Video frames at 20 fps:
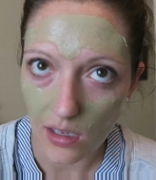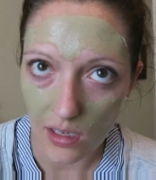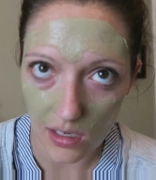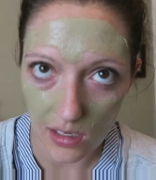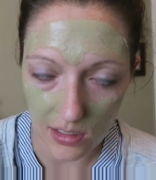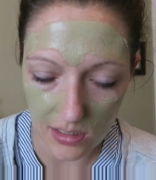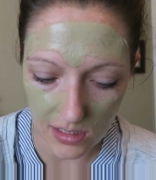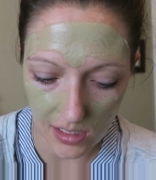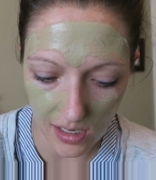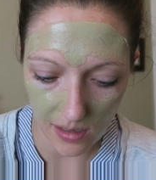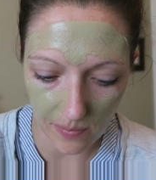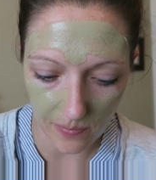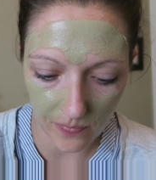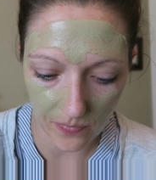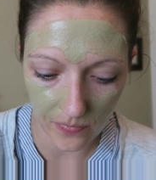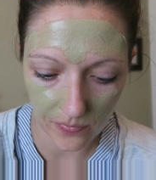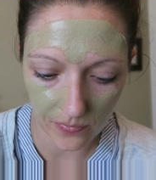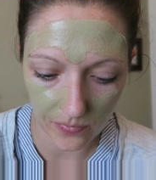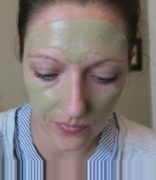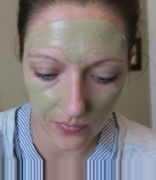
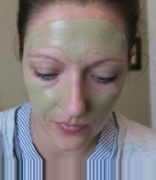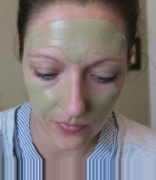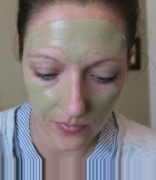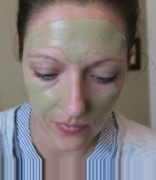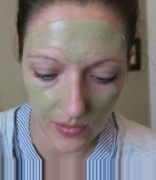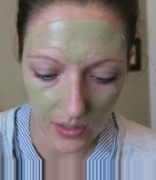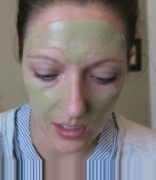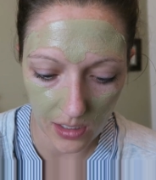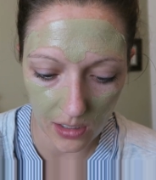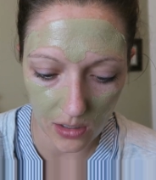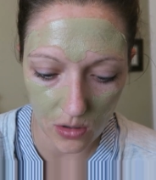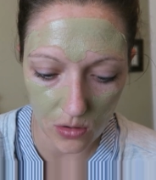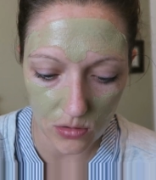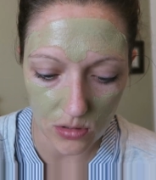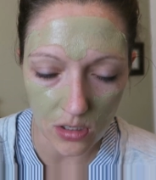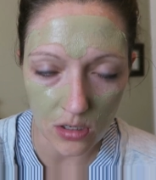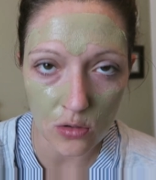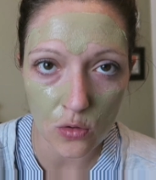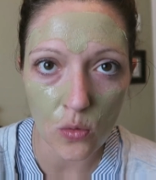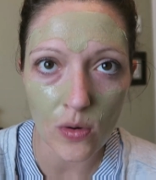It
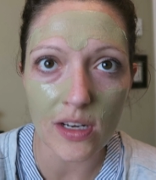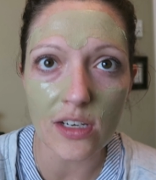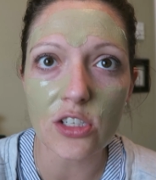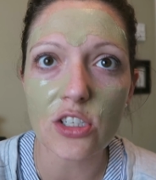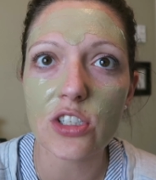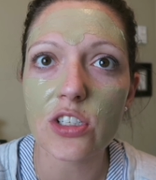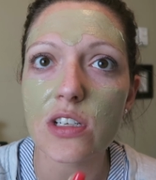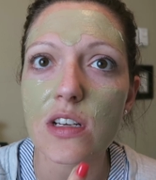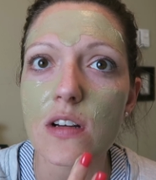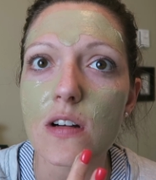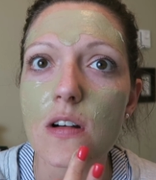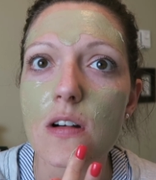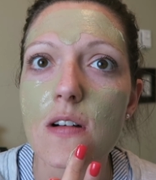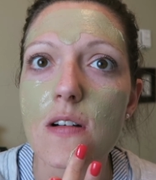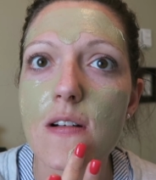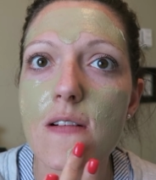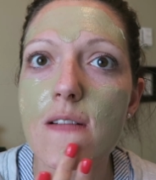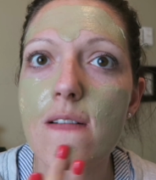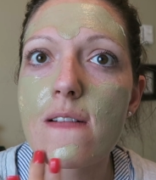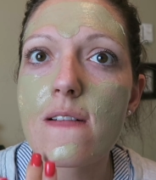goes on quite
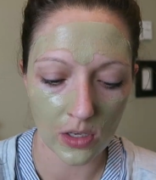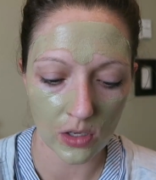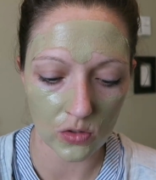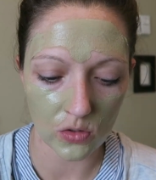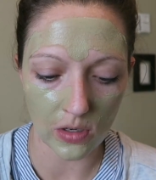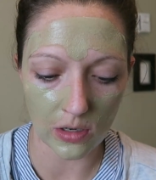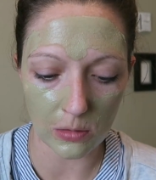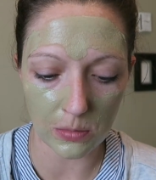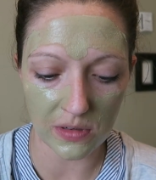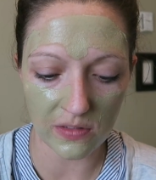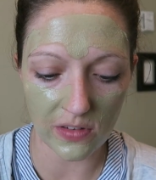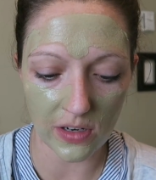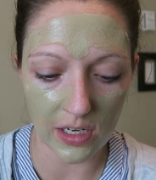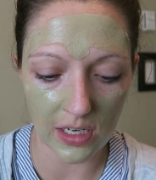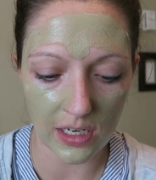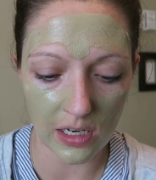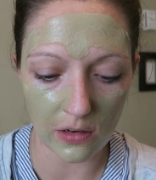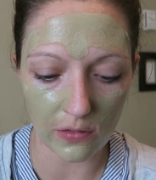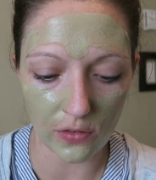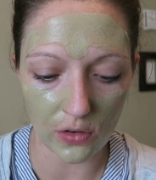sheer. So I would be
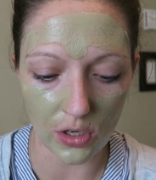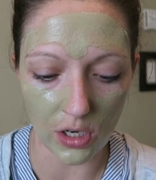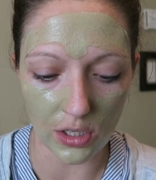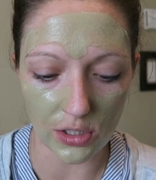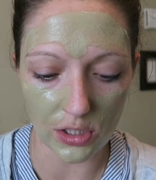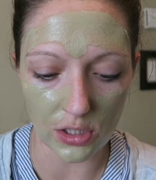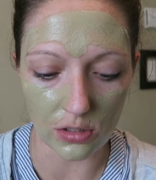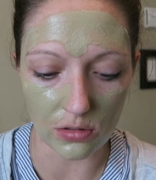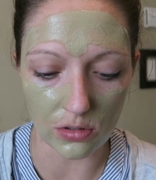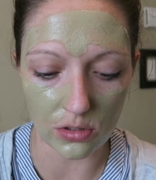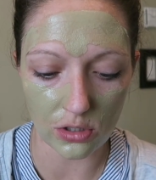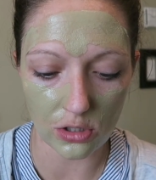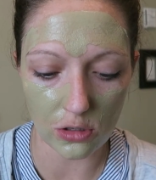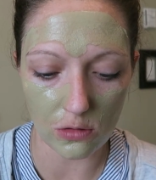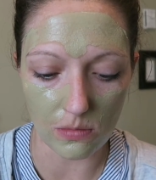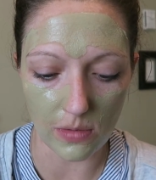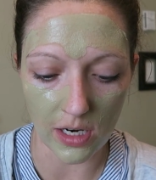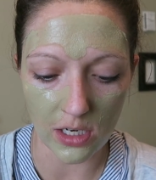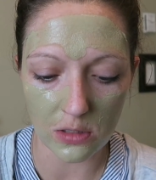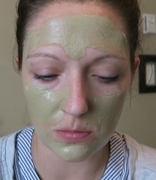very careful not to use
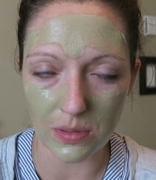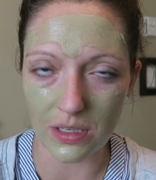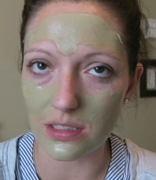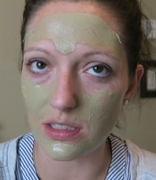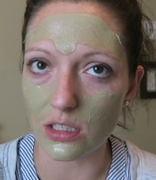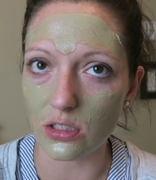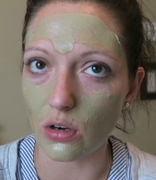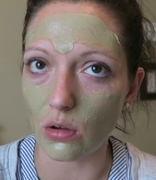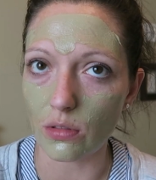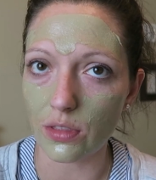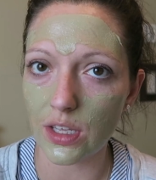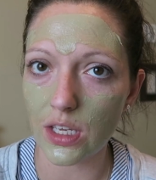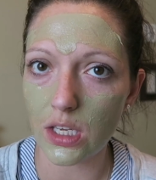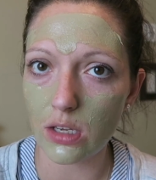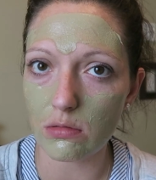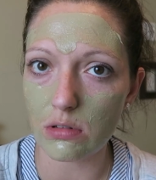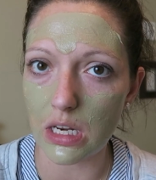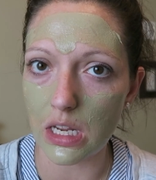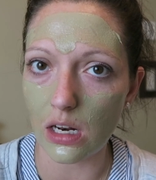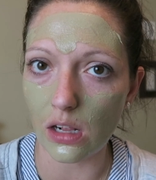too much because I don't think
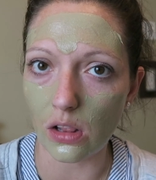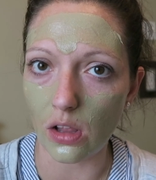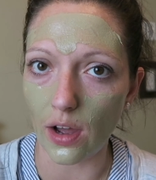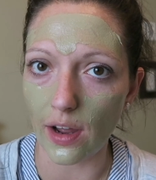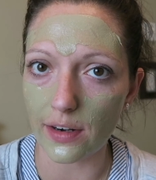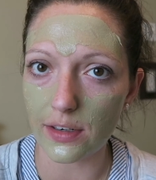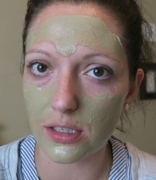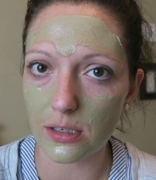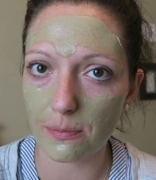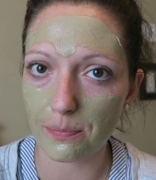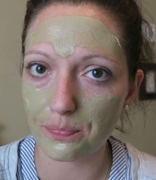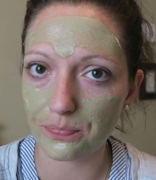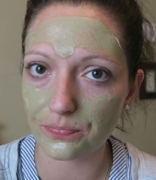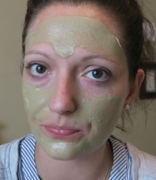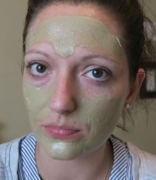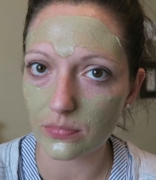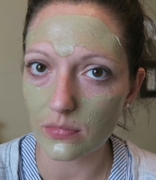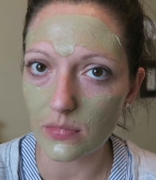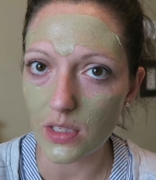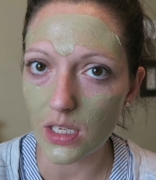you need a lot
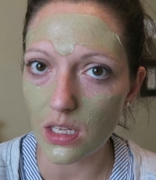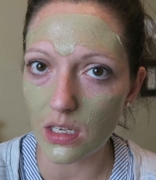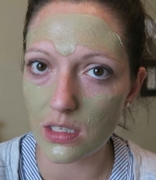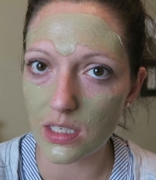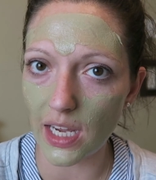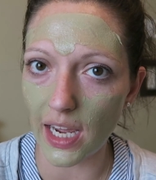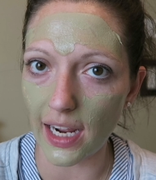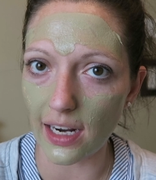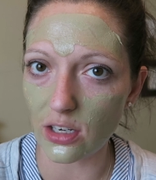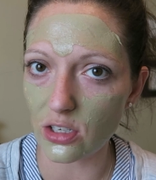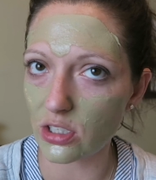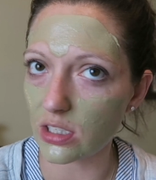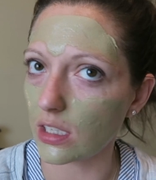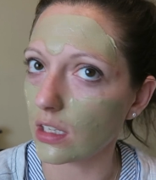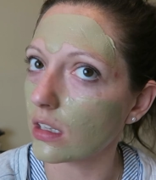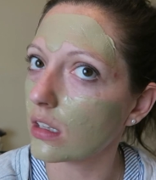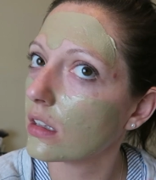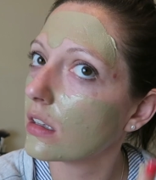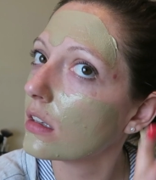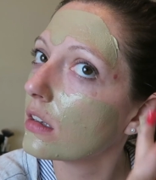to
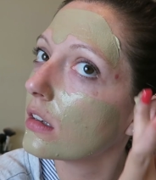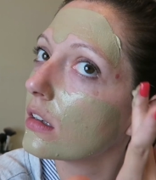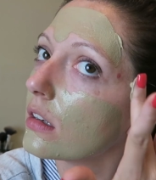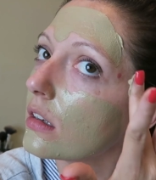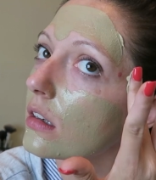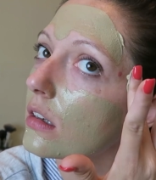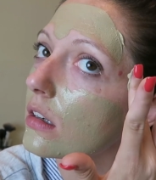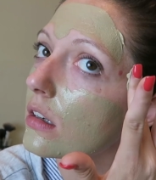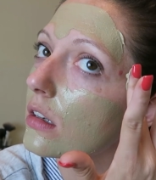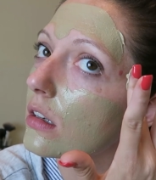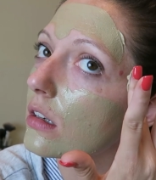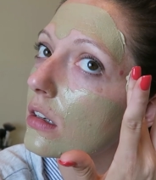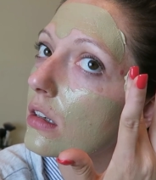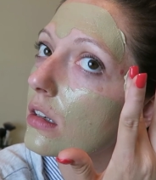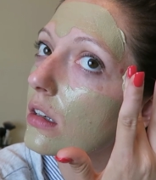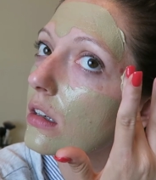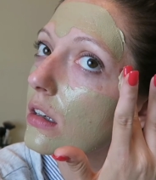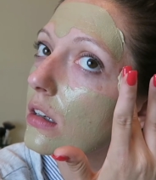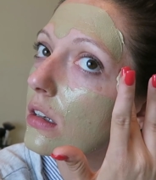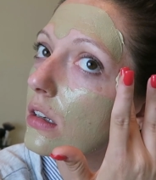actually
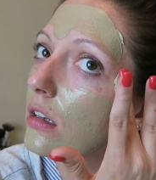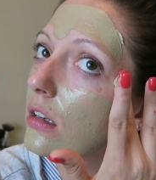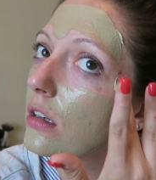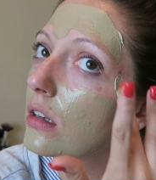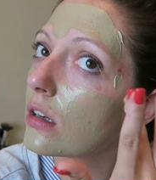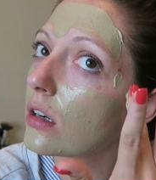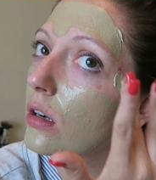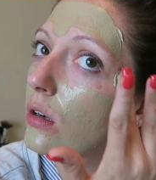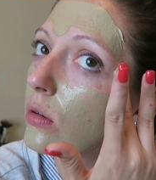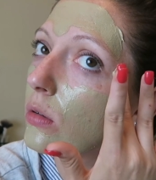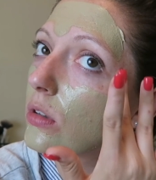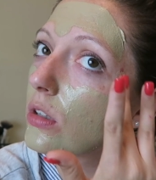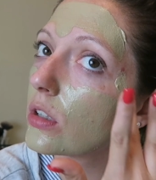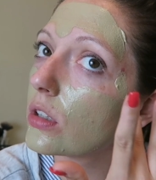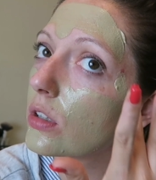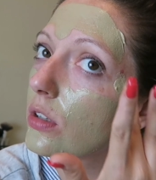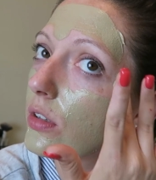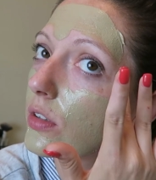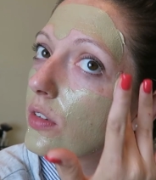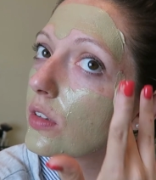coat
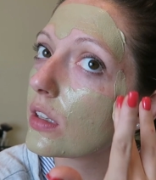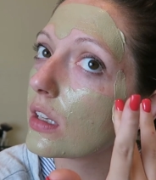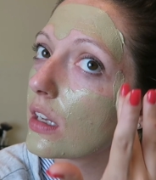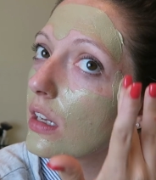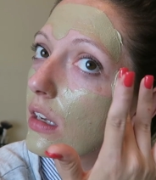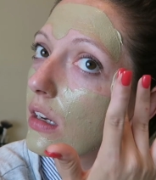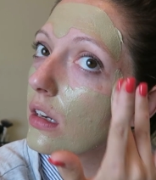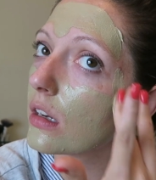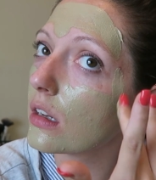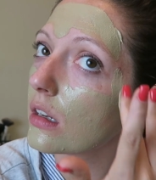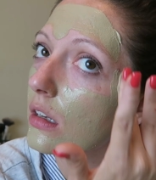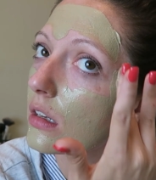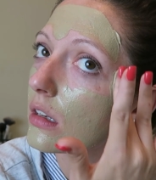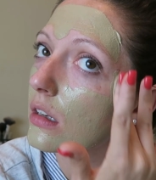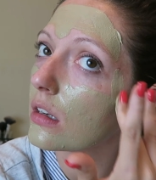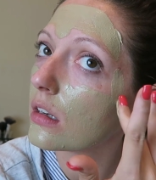your skin.